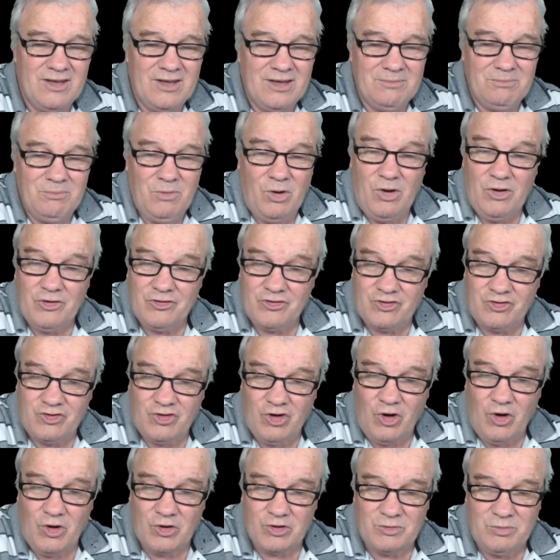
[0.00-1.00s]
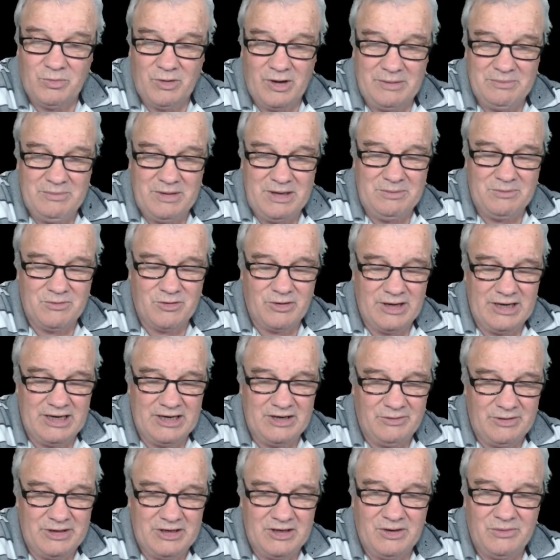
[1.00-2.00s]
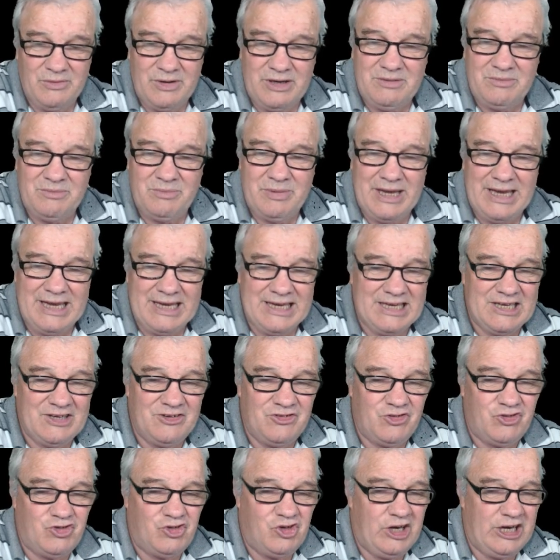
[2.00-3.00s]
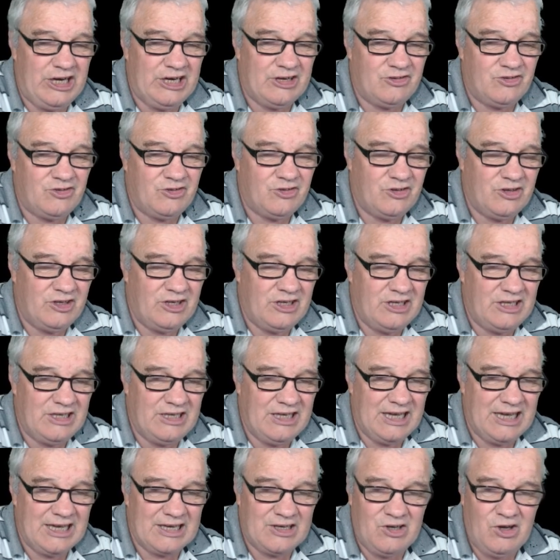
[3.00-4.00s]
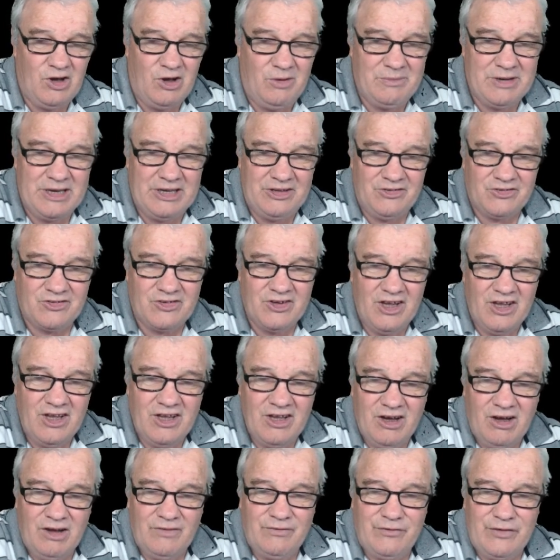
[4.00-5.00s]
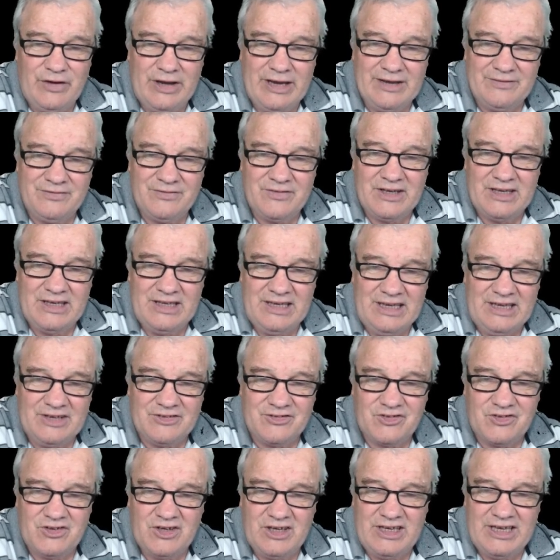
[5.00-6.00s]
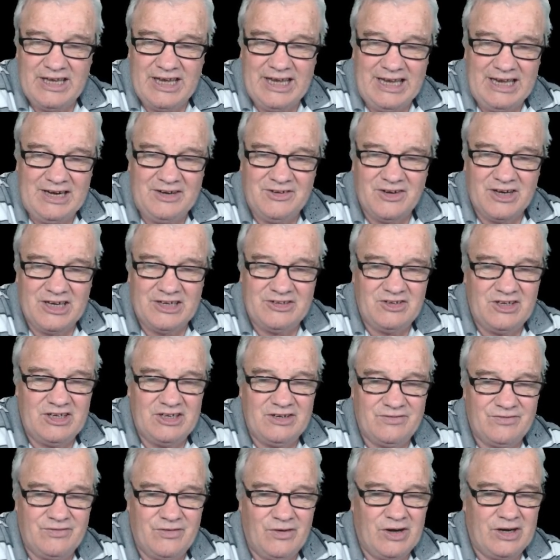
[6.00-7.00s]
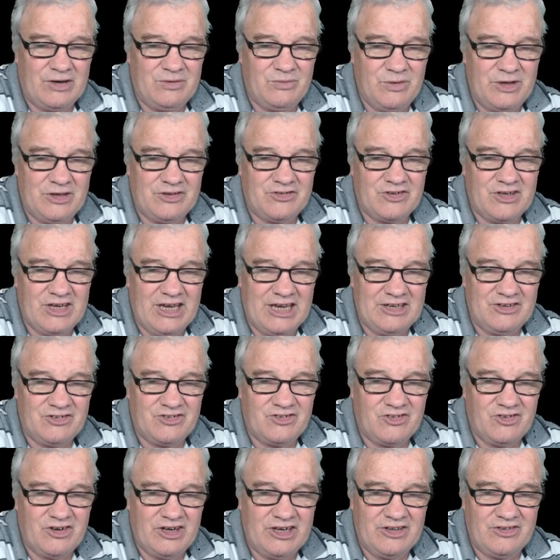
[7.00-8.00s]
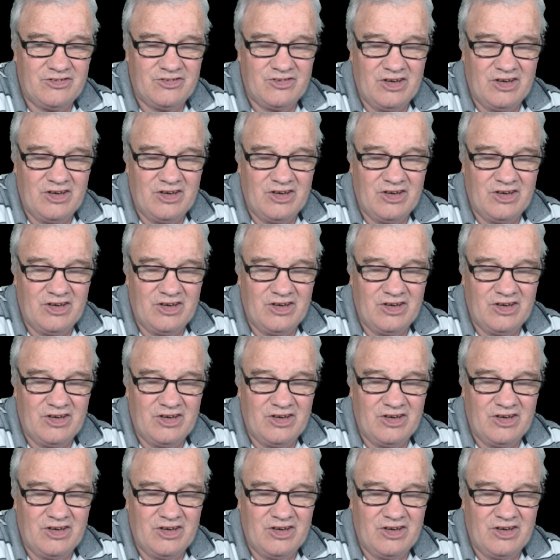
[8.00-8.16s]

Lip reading: Moz jogged my memory, and when I went back and checked the comments, I found that yes, he had identified Westgate Street.